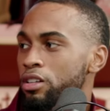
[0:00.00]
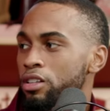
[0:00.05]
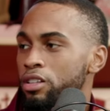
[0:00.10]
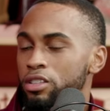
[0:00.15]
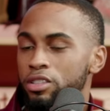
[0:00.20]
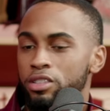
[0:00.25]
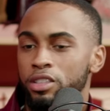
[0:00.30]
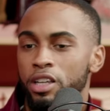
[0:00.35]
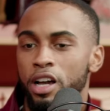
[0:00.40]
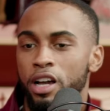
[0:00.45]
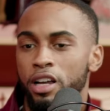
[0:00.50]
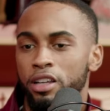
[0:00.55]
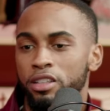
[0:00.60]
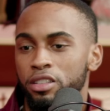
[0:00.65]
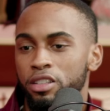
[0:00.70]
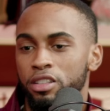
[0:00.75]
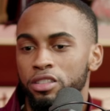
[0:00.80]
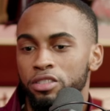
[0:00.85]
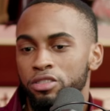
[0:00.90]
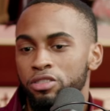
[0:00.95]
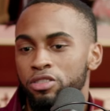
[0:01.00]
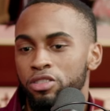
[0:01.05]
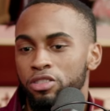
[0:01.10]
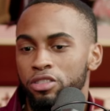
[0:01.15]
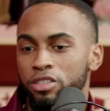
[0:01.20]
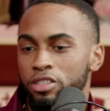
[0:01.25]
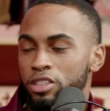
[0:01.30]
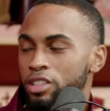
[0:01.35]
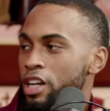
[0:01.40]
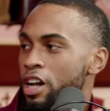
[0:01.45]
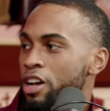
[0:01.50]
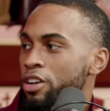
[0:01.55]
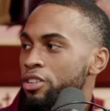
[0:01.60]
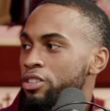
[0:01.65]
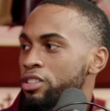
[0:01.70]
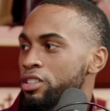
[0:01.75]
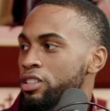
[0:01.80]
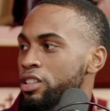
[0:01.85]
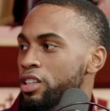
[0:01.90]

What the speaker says: side because, you know, the scouting,